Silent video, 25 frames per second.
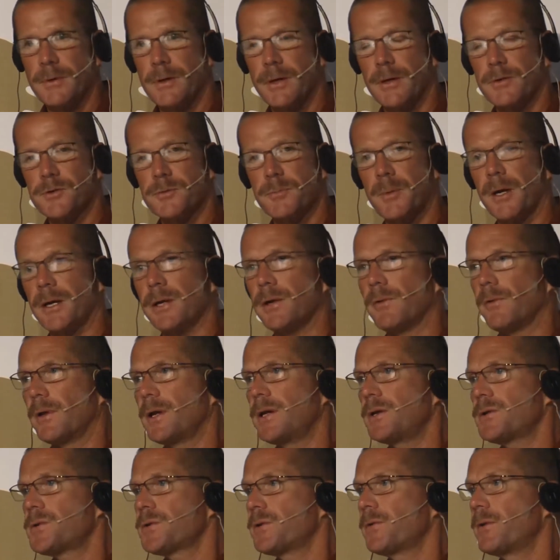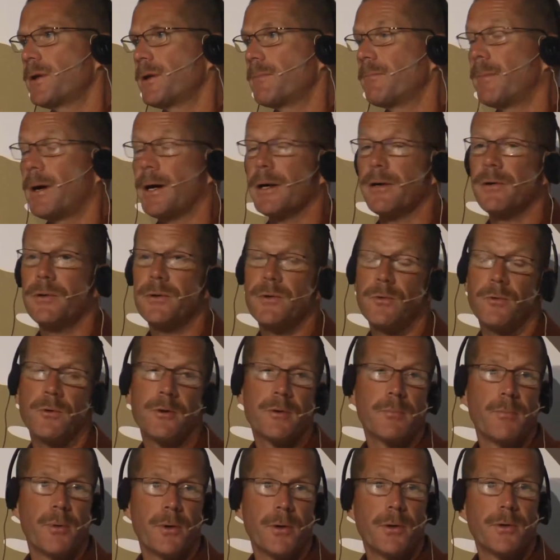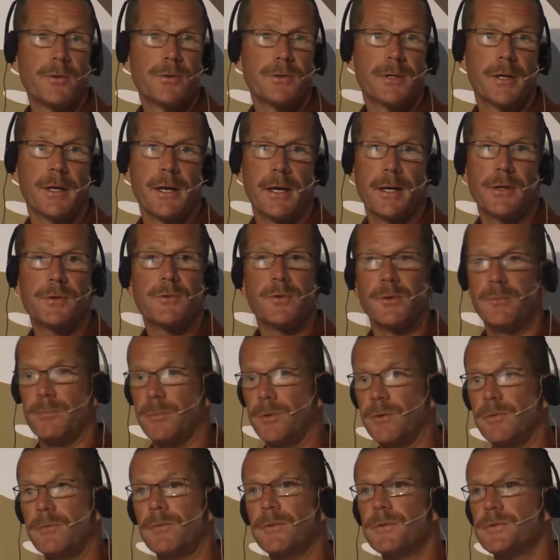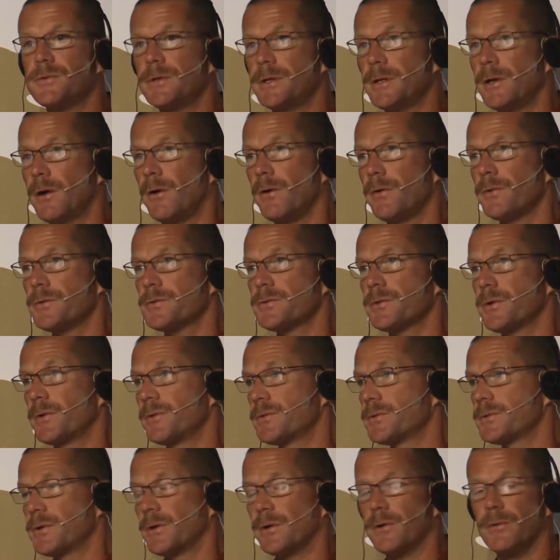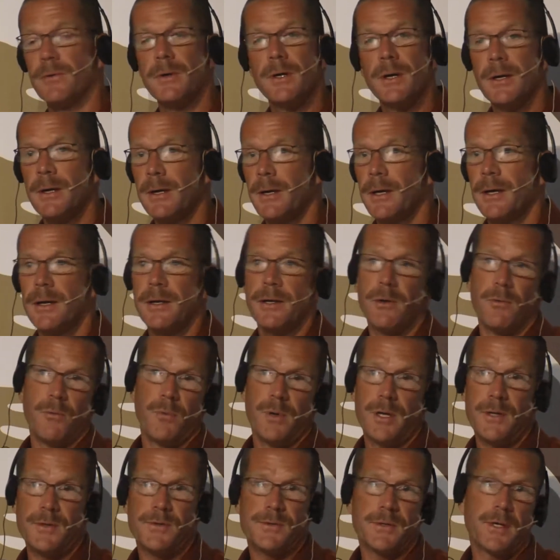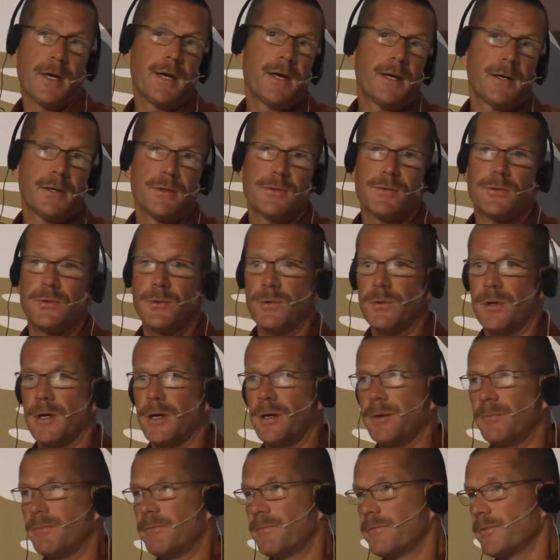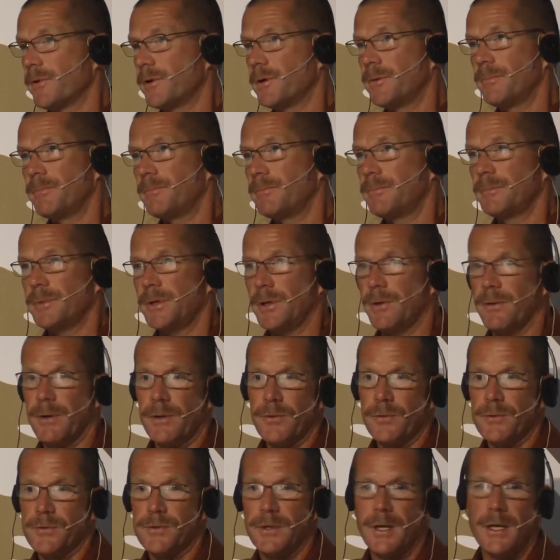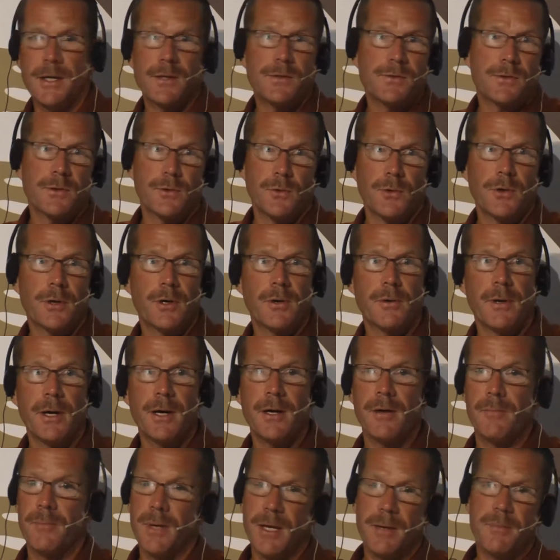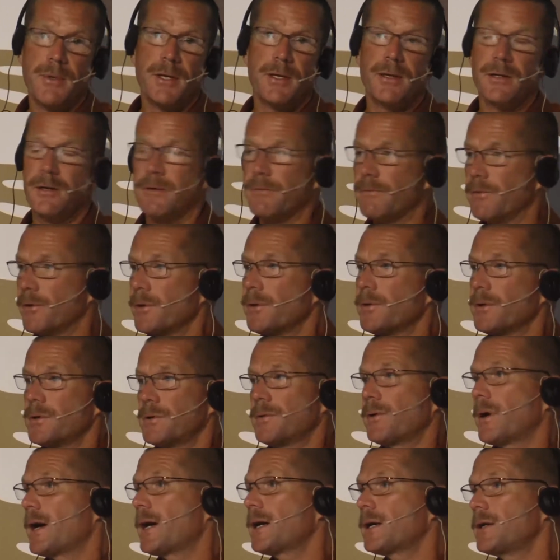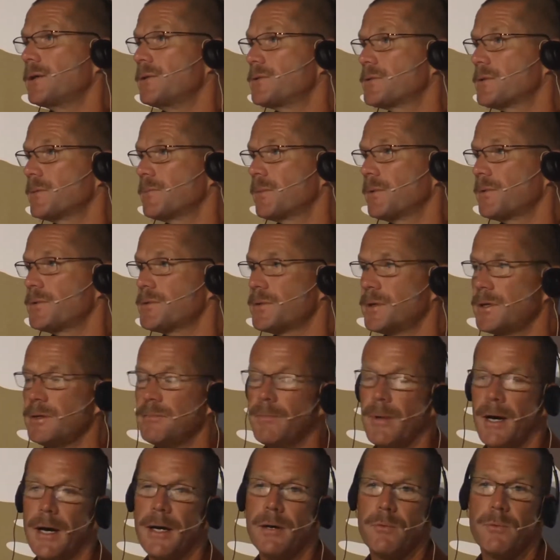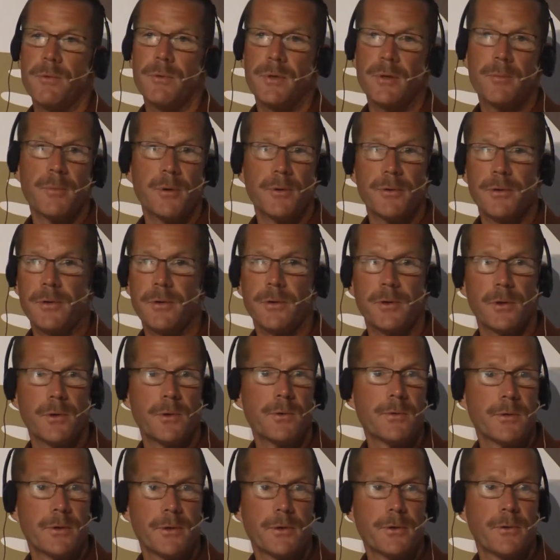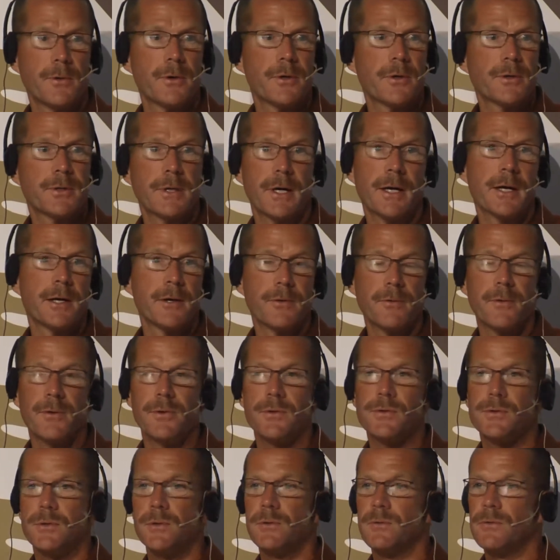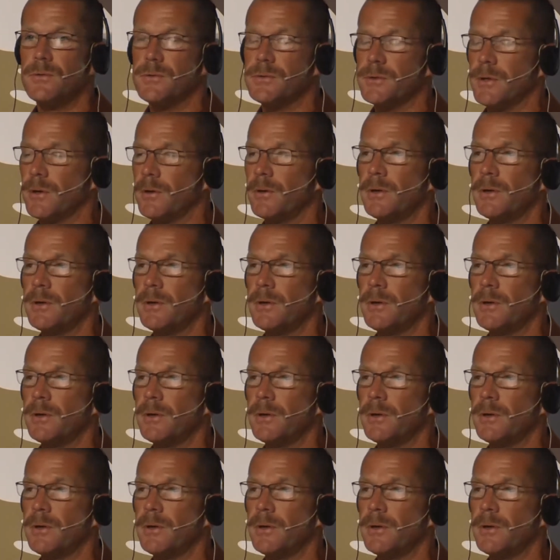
speculation that migratory birds can actually move the seed also. So, weed scientists who come from, other states to look around may be inadvertently tracking some of the seed back with them on their clothing or their attire or their shoes. So,